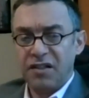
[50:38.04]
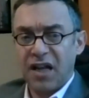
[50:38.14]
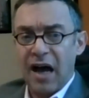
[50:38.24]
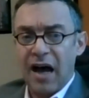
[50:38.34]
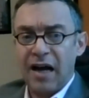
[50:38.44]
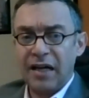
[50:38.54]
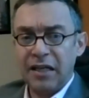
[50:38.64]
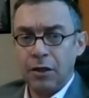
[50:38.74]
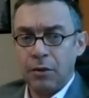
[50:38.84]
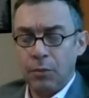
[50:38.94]
is
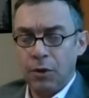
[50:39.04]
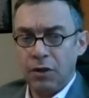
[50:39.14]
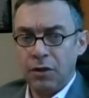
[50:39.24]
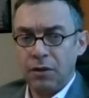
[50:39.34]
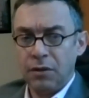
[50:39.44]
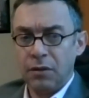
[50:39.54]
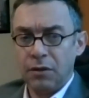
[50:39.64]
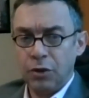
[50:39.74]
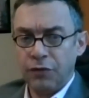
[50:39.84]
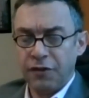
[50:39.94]
high among
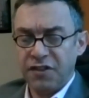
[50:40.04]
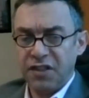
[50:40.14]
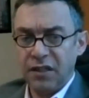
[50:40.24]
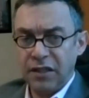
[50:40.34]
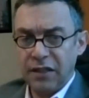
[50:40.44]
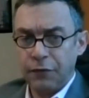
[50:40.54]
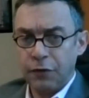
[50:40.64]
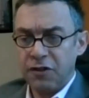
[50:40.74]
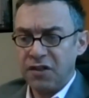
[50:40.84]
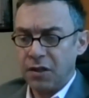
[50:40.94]
university
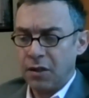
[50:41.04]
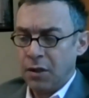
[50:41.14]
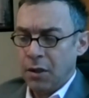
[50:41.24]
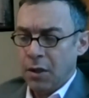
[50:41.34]
leavers.